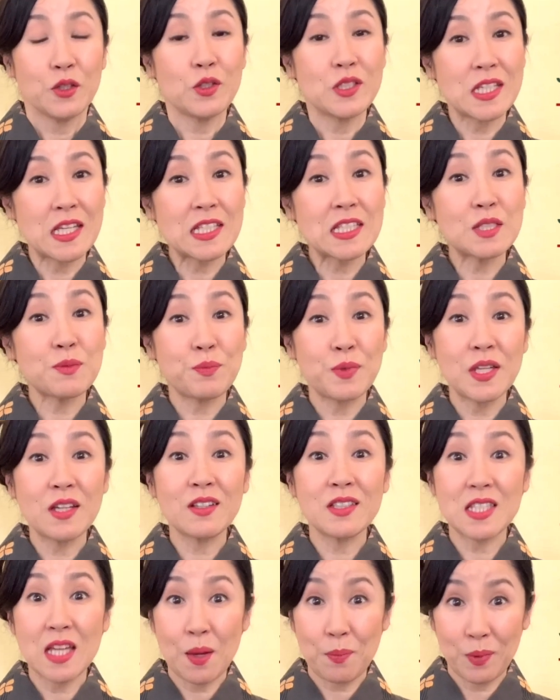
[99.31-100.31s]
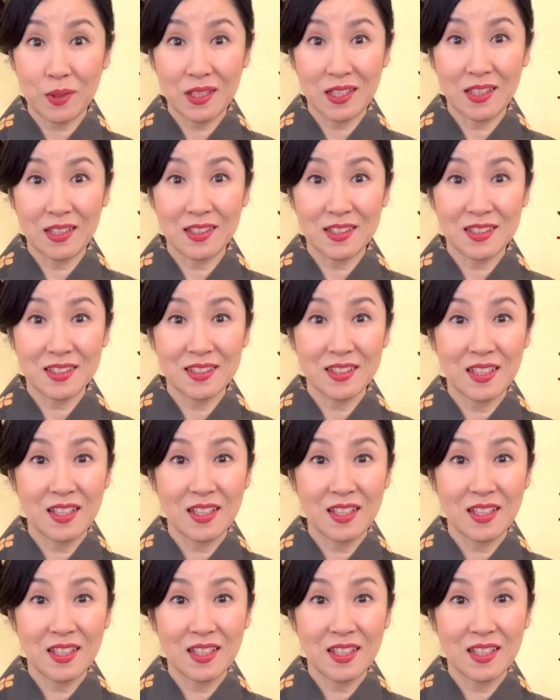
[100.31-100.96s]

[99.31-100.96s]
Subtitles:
just speak Japanese